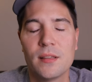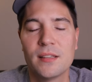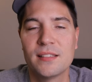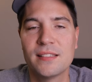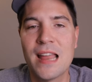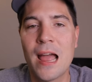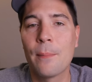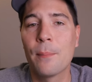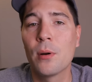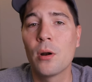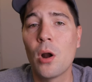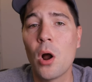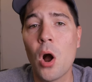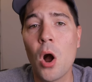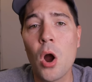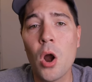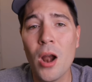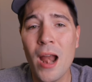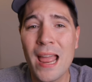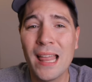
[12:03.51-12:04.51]
Snapper
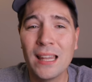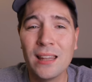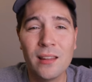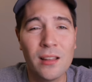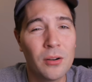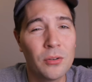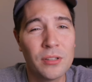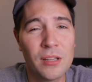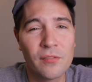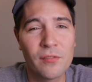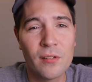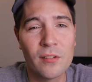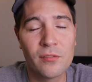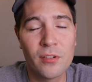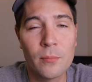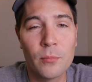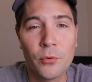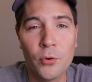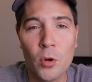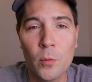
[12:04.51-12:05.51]
are a little different
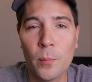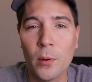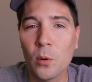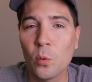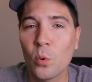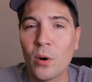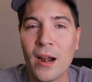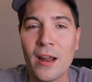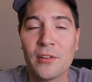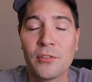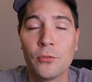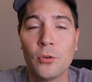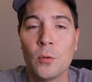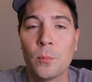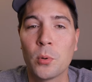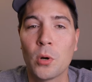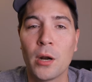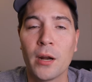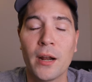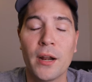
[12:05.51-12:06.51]
from grouper, whereas
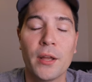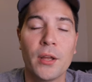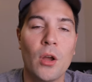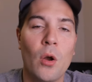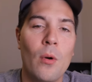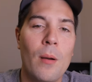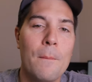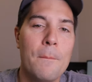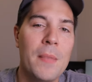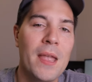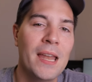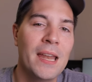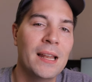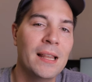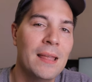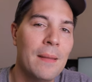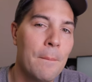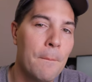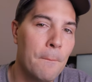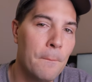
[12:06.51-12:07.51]
grouper are going to go
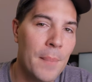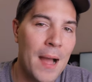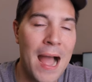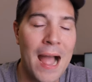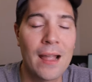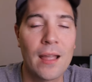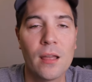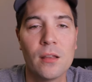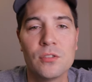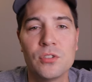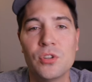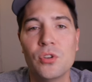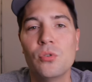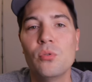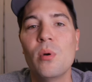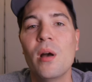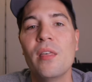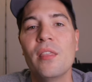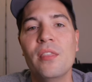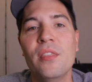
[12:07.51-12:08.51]
immediately back
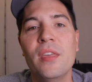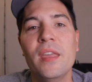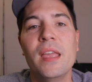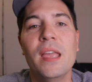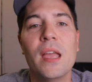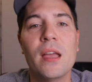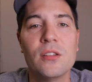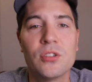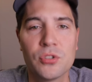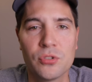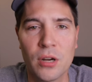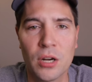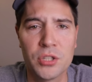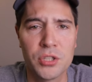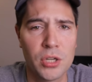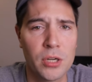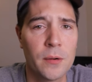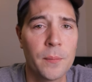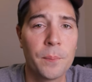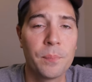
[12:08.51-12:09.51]
to the
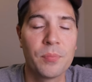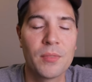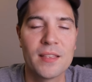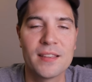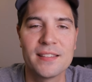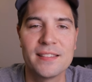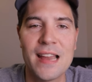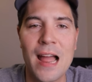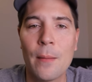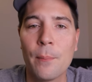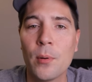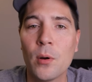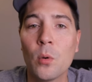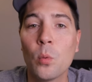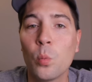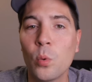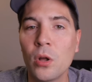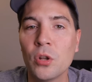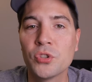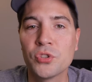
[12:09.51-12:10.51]
structure. Snapper
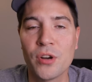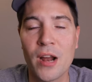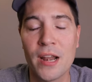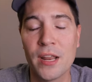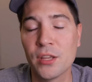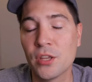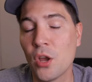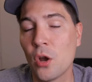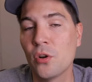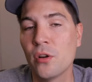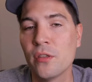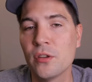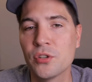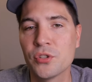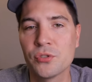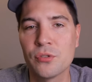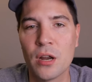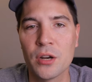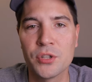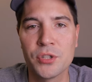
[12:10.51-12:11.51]
will try to go to the
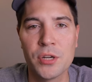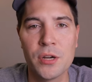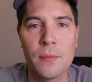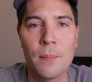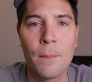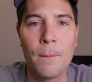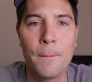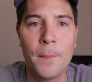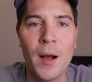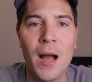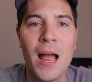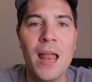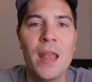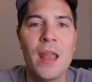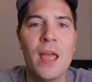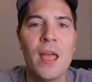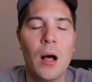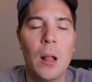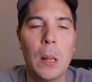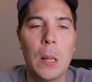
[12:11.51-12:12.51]
structure,
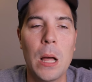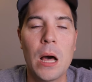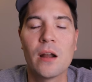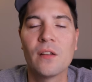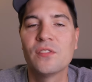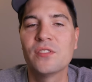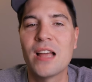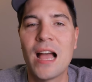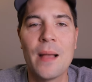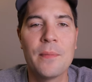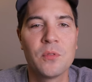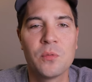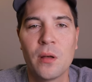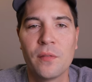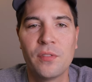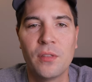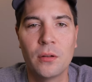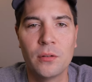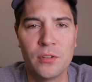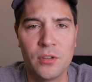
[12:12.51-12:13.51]
but a lot of times
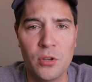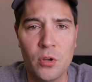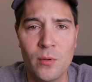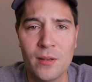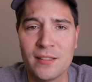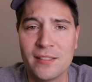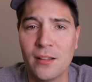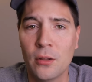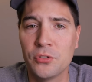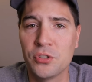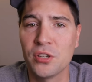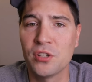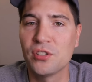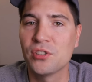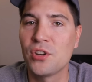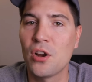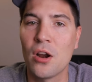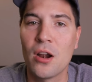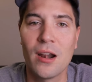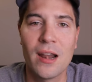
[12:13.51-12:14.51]
what they'll do is they'll just
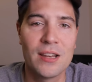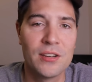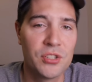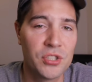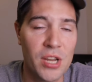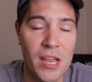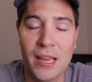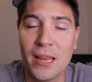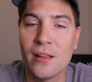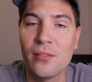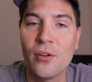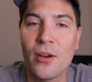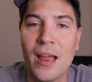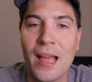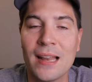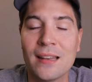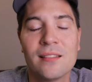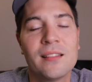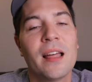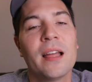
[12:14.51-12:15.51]
start shaking their
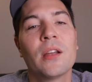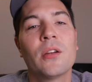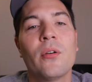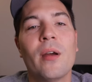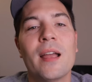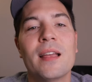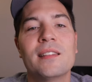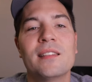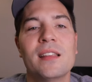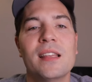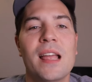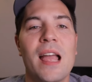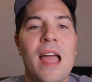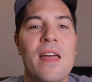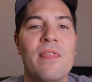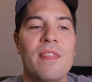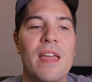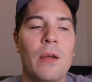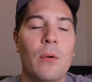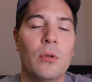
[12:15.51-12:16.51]
heads like crazy,
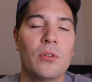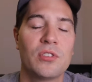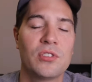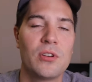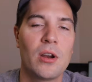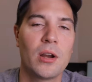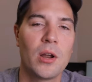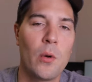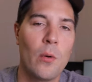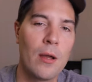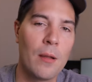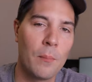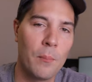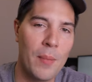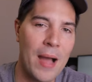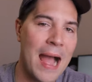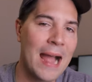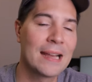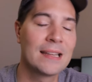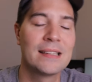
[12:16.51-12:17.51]
and they will start going
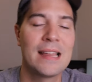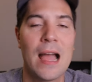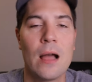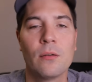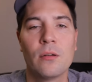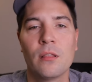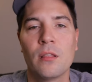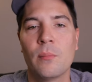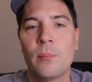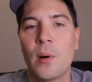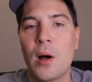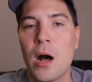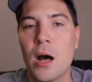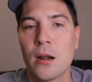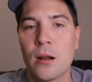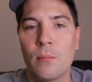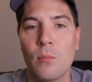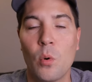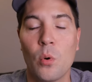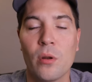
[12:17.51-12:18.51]
back down to the
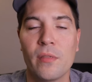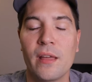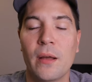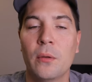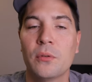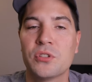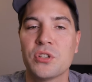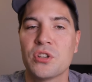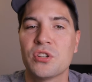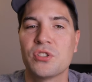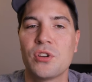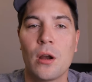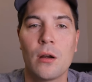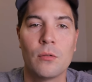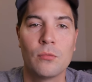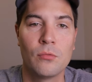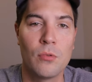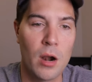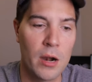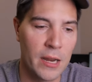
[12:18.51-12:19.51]
bottom, or they'll just
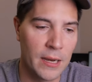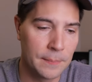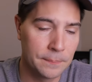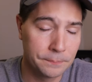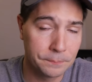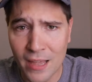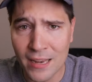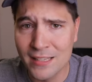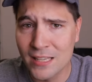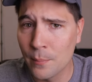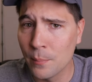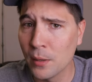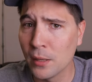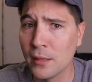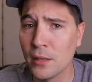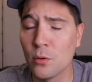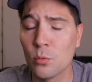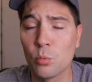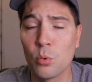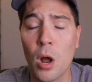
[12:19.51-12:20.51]
start running. They
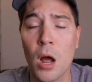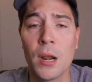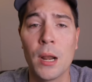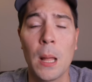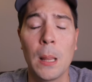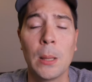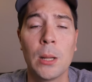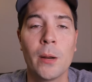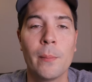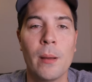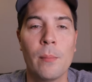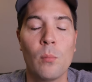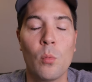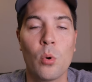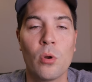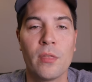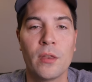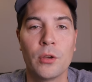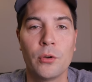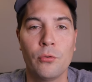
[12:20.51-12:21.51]
typically run a little bit
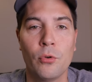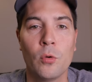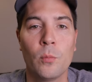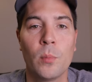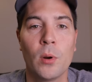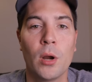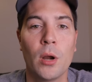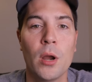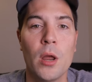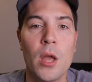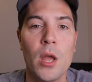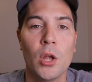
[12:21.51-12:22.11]
more than grouper.